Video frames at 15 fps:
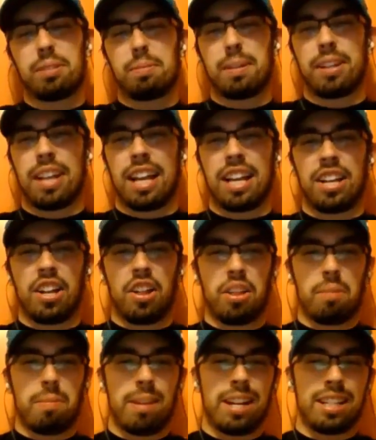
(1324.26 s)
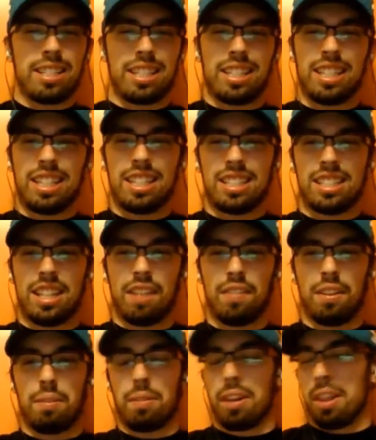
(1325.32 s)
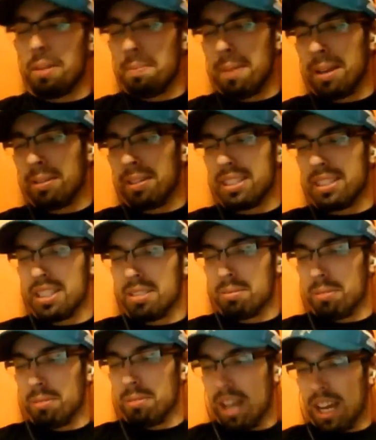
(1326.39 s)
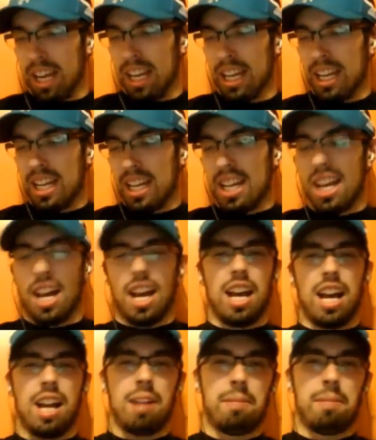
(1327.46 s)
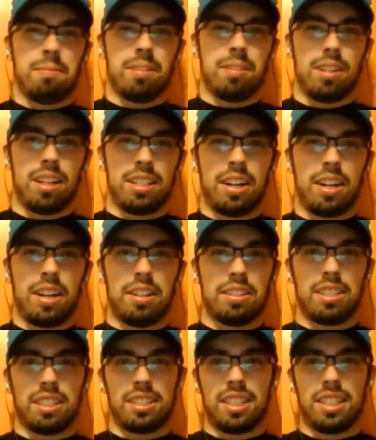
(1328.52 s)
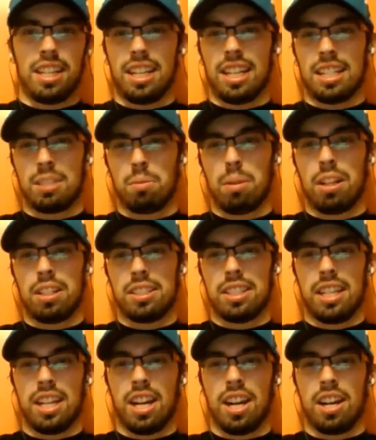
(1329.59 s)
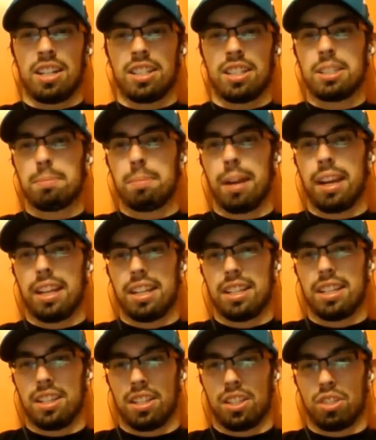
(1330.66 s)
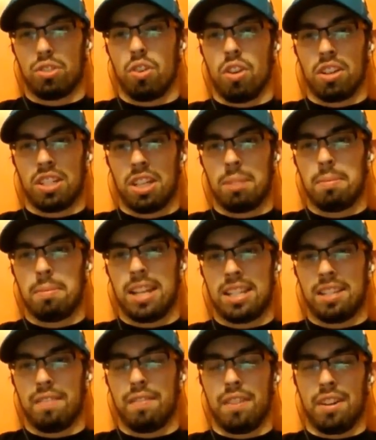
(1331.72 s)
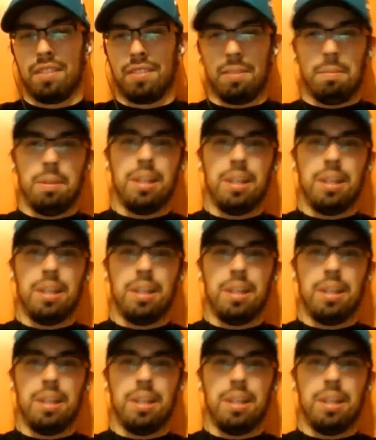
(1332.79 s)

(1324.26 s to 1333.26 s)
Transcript: to be getting all the minutes, and he's definitely one of the big reasons why Ontario is succeeding as well as they are, despite the strong team he has in front of him.